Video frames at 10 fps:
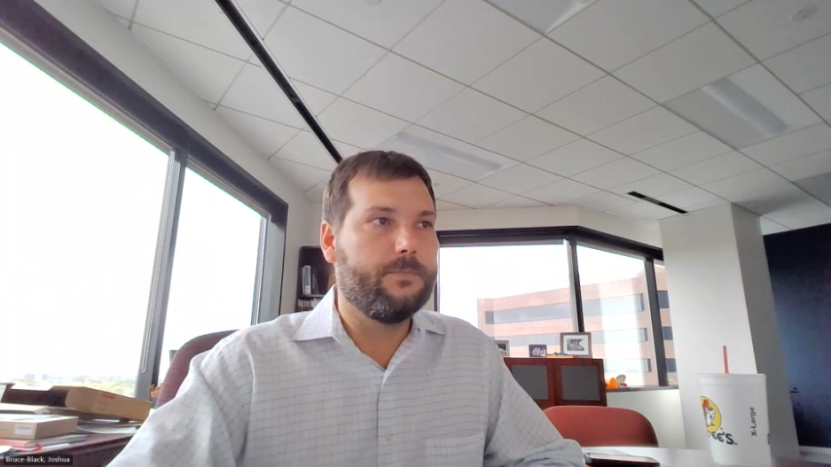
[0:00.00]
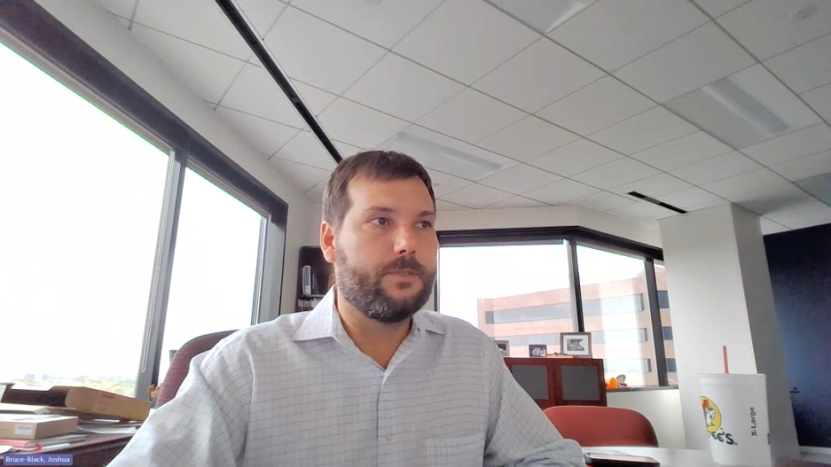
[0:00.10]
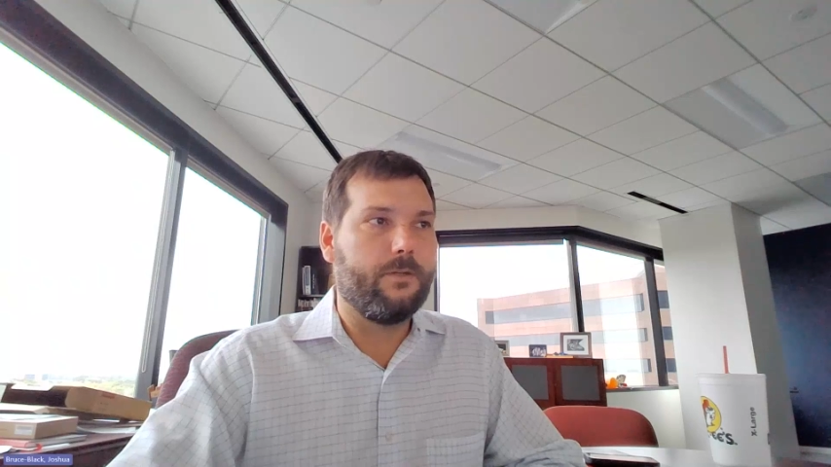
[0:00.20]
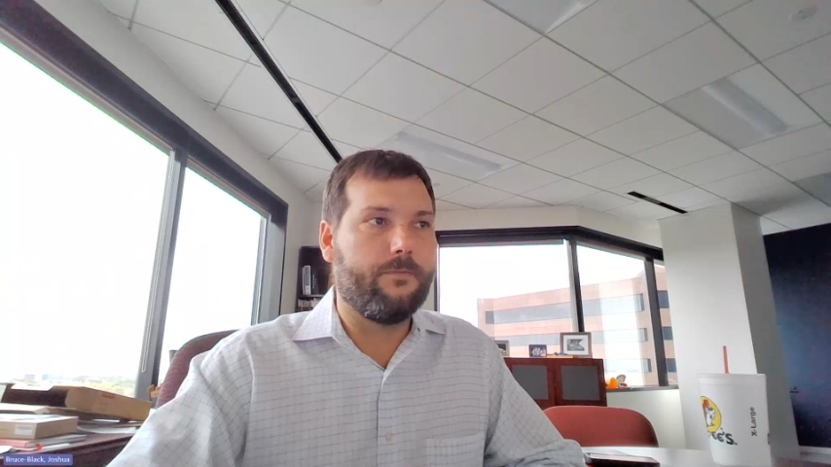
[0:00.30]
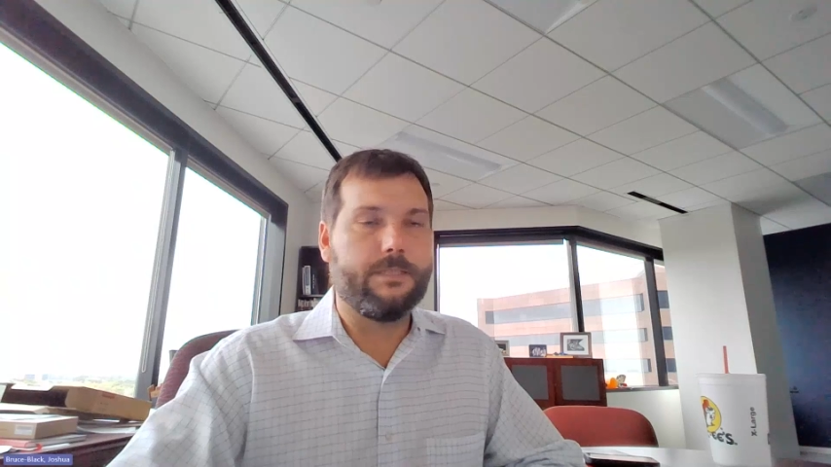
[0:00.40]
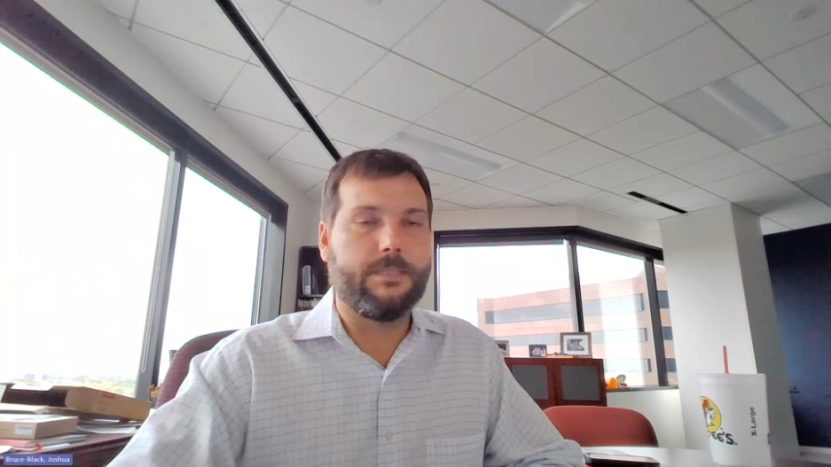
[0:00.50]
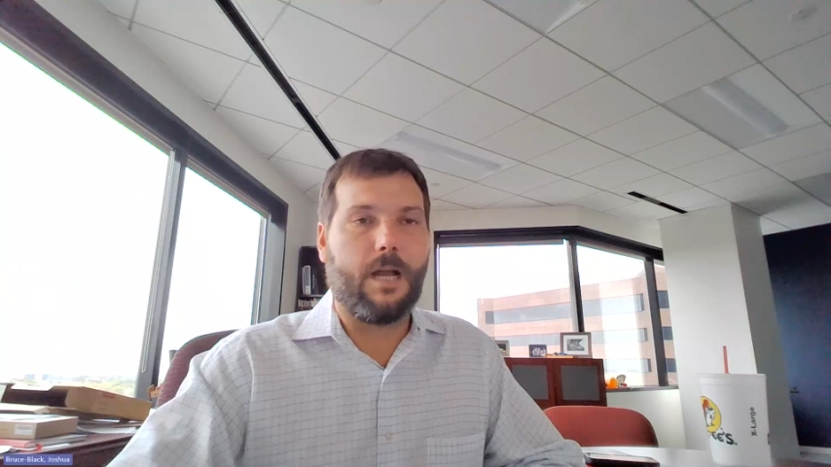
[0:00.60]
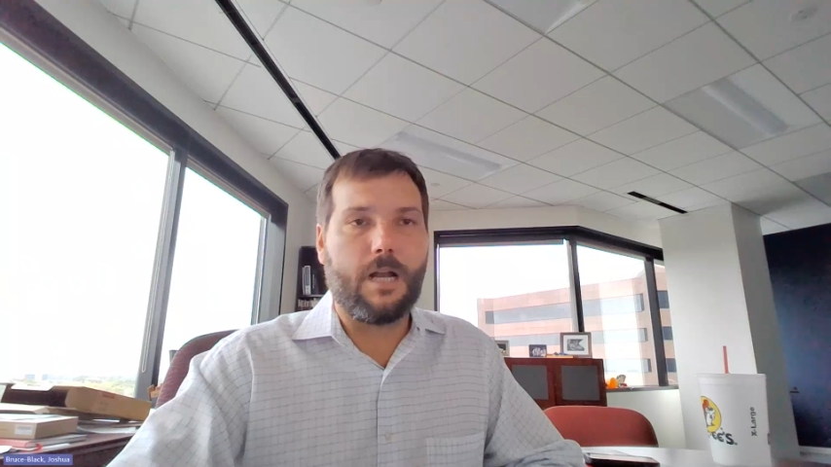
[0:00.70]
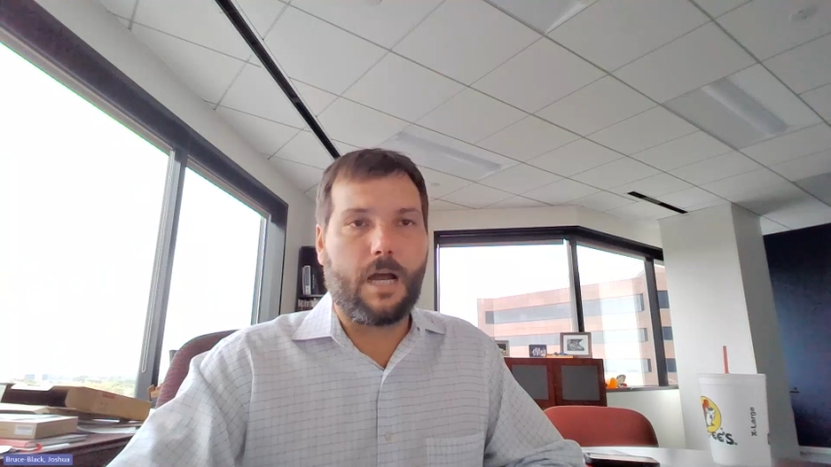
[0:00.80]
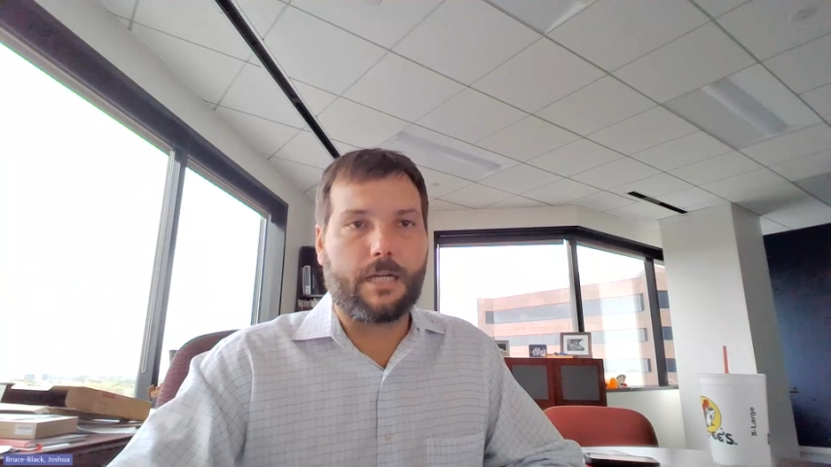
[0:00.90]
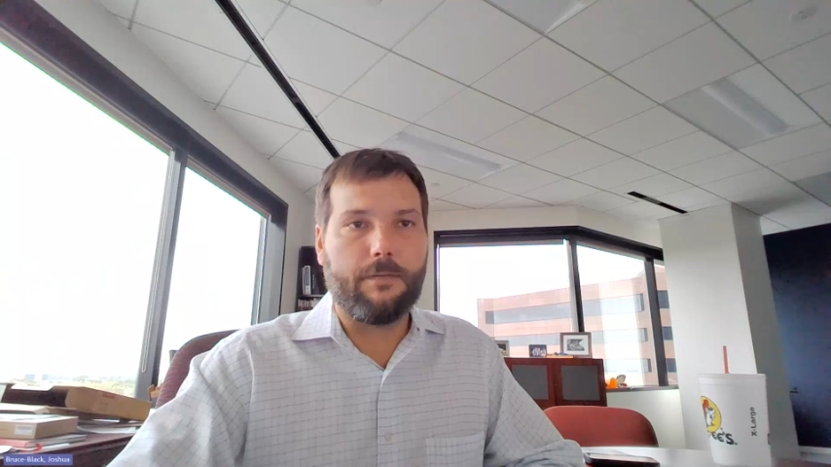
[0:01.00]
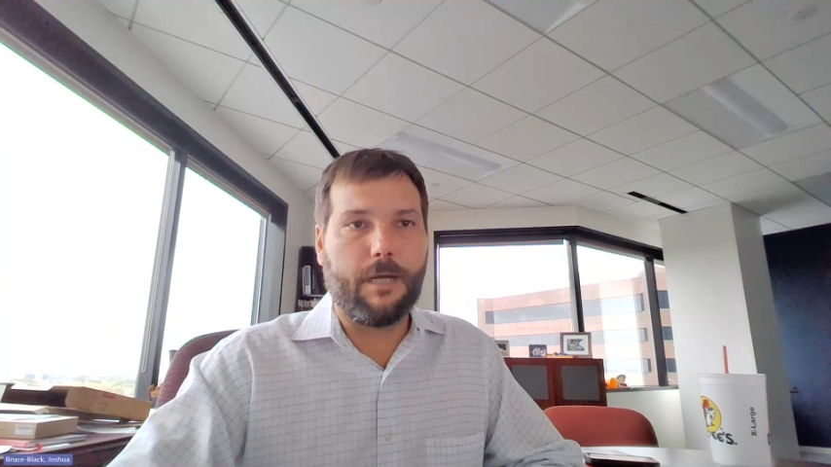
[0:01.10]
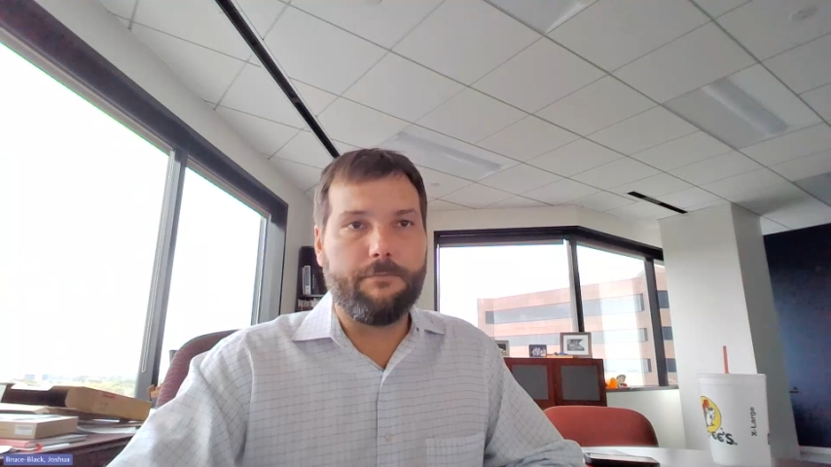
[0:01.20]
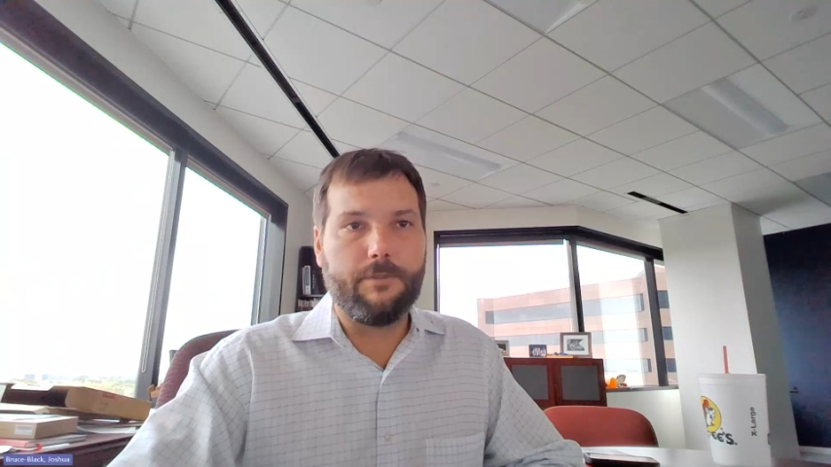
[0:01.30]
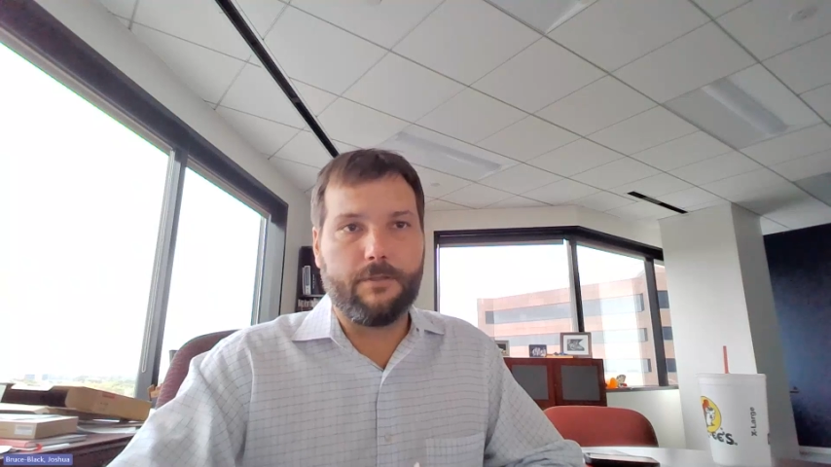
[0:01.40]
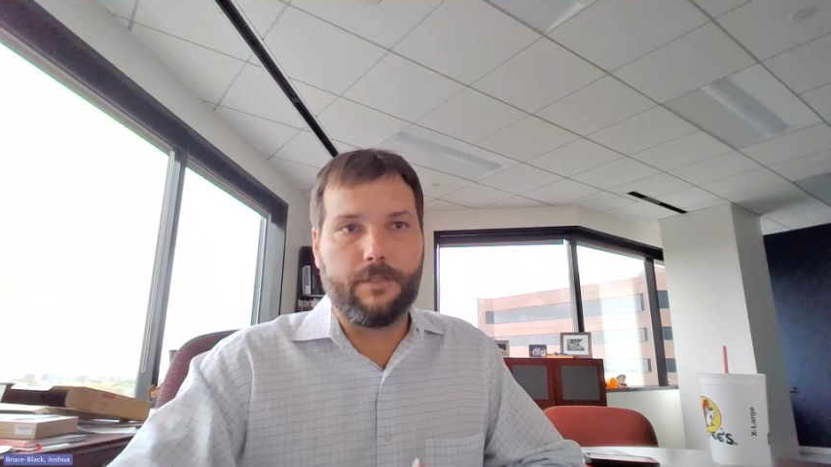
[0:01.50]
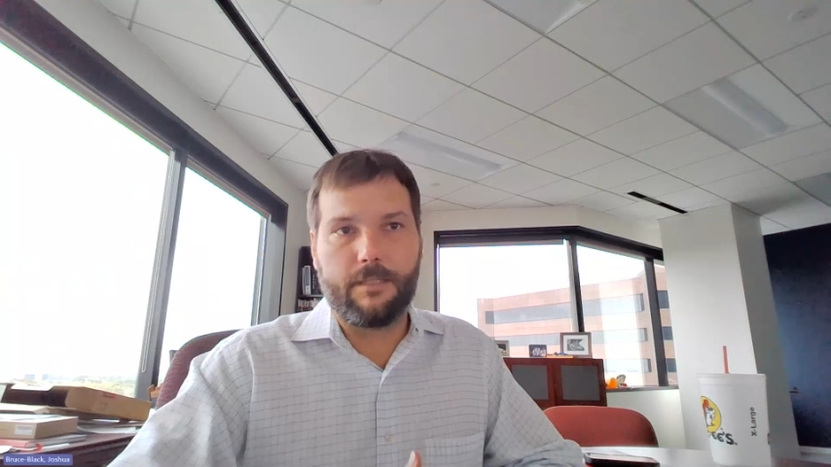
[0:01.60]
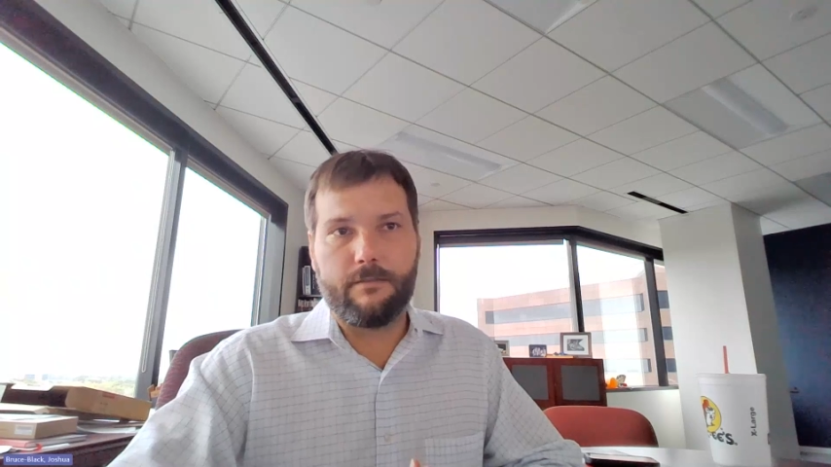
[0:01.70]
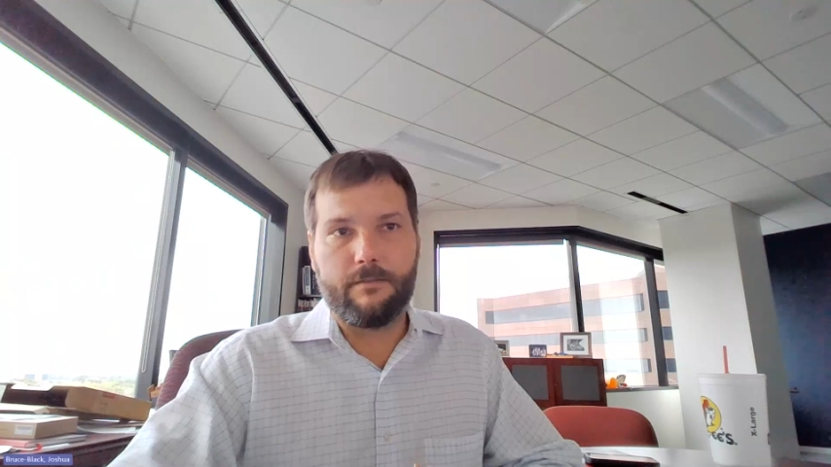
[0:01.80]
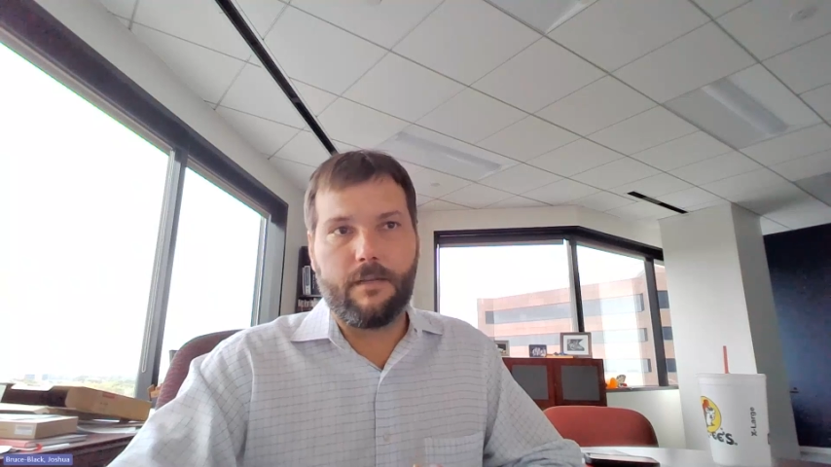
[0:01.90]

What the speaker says: if it's an unoccupied building,